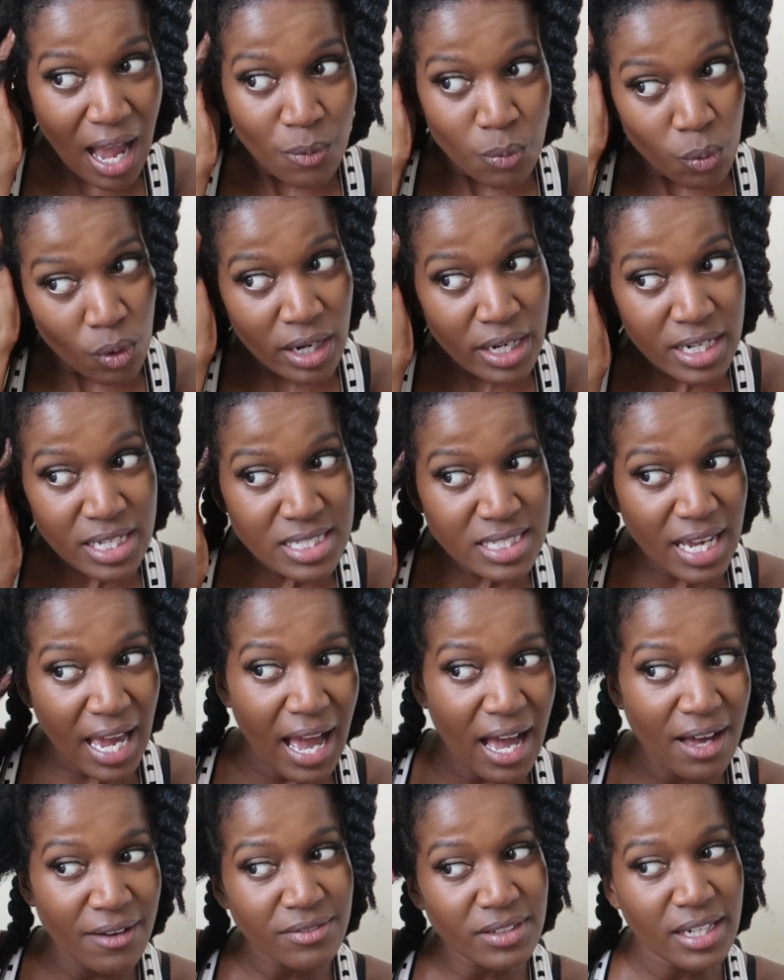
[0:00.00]
wanted to
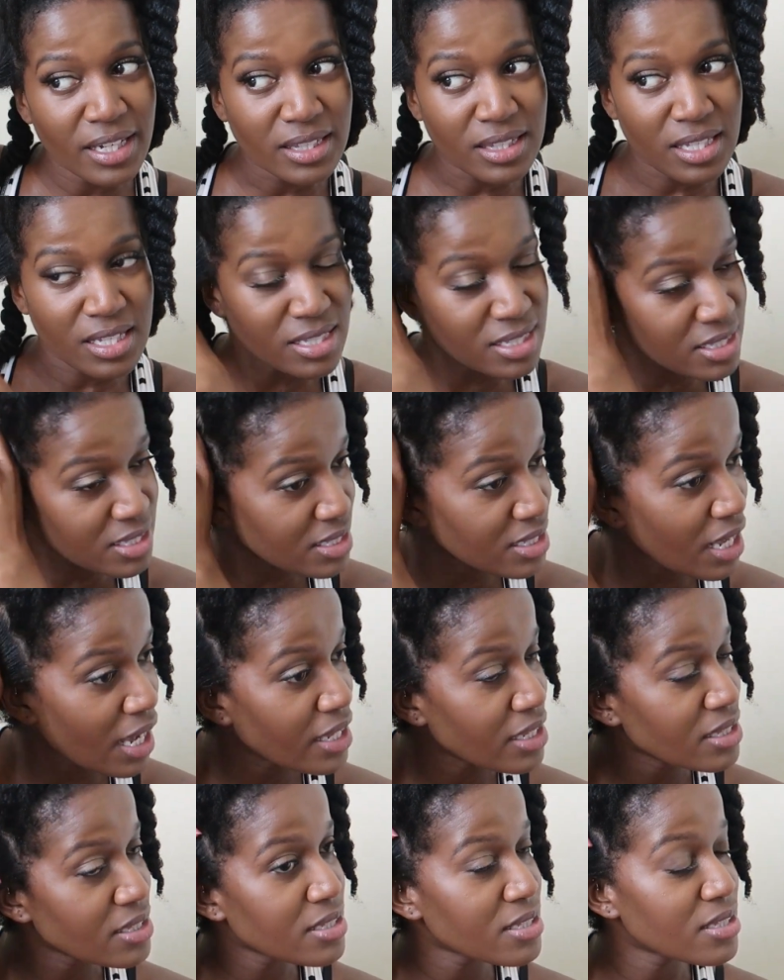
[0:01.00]
have like this
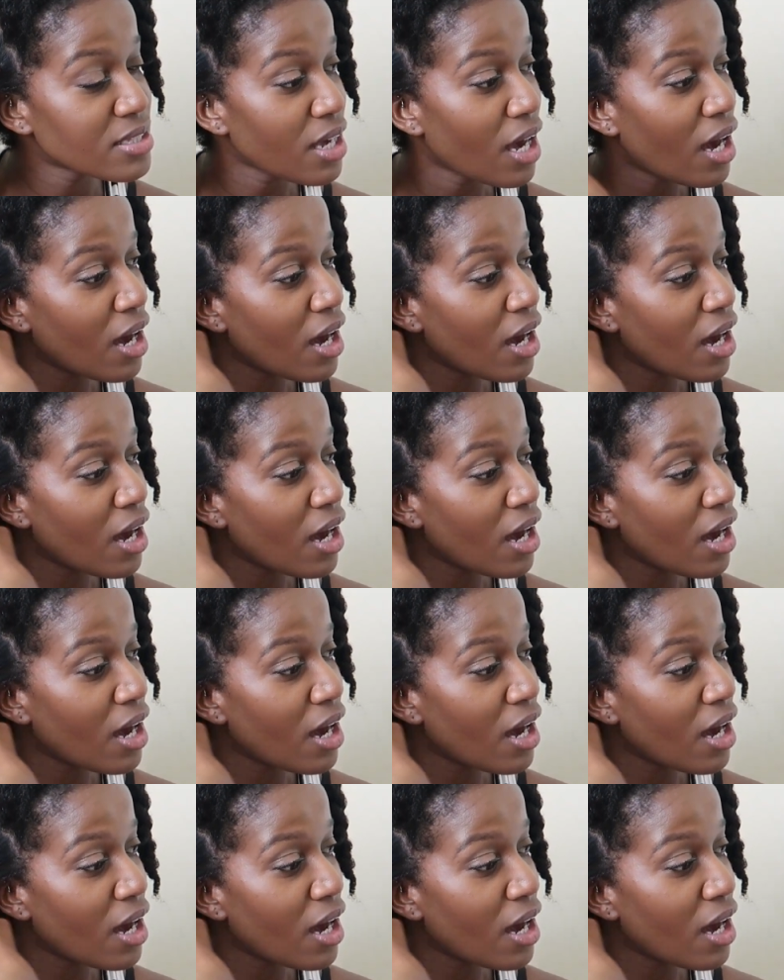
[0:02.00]
sense